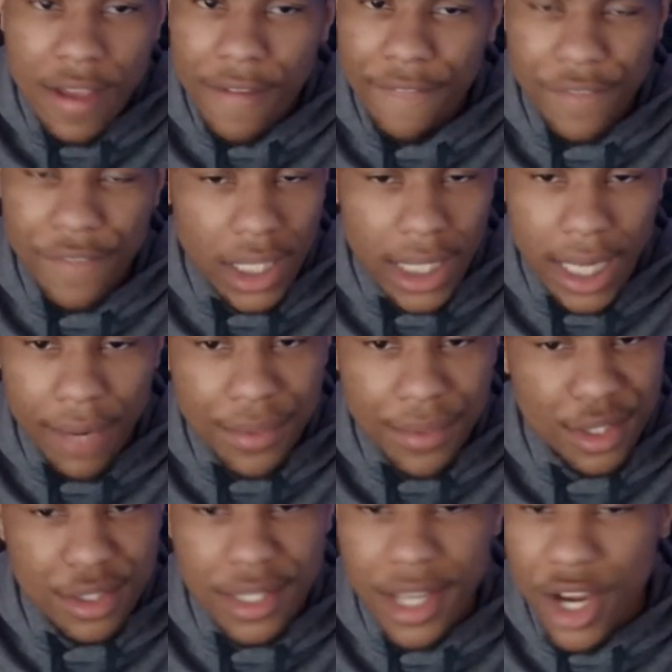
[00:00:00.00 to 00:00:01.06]
Philly, it was a
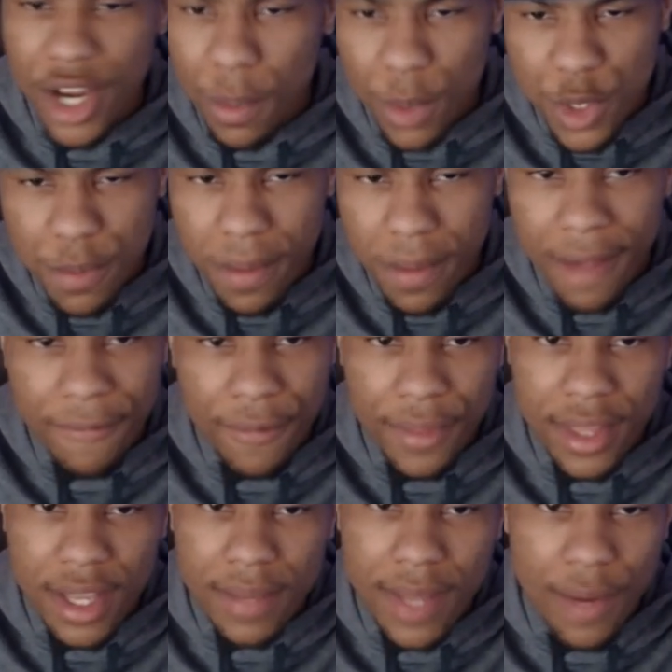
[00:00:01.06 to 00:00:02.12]
terrible spot for
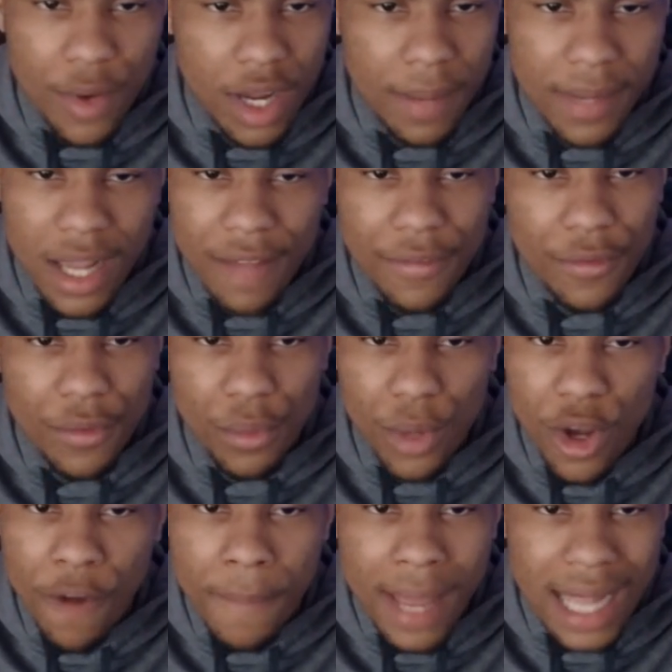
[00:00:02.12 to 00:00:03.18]
them. They were coming off of a
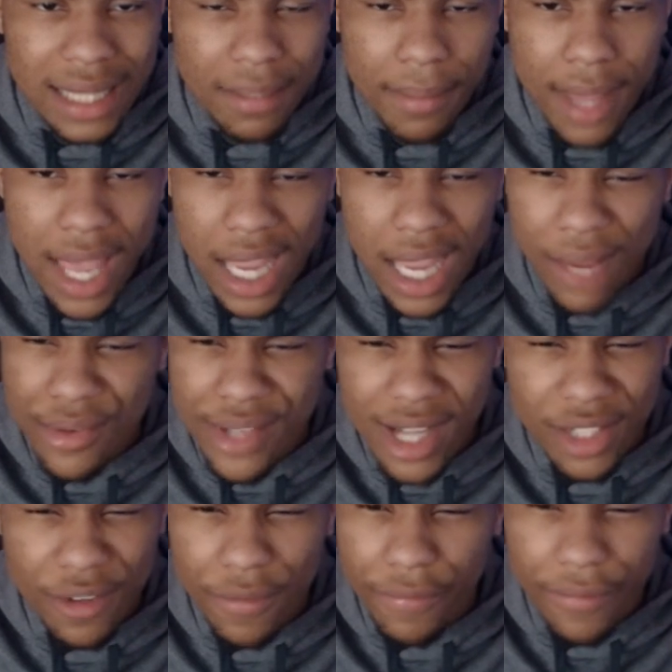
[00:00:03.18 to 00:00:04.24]
road back-to-back. It was like
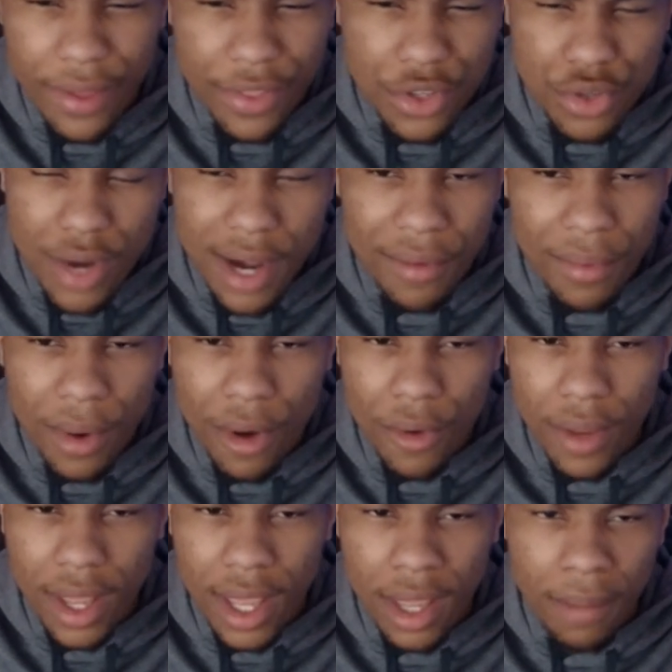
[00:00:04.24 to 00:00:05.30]
their fifth straight road
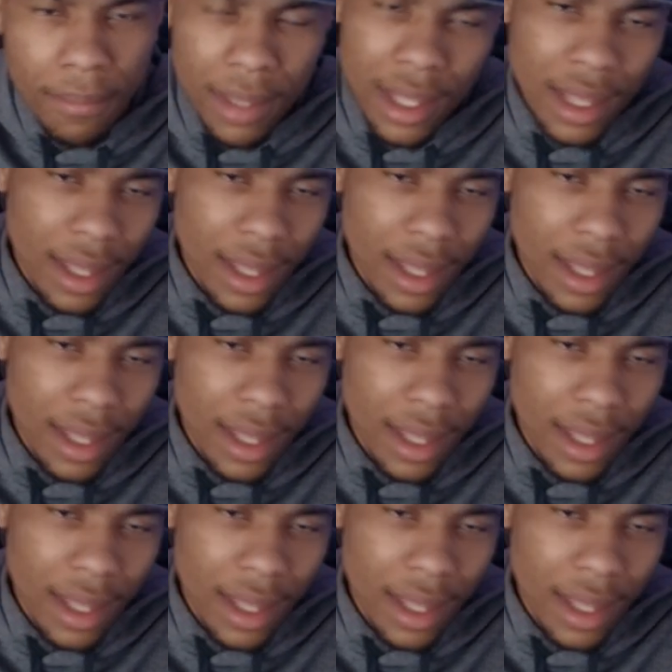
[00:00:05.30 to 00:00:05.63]
game.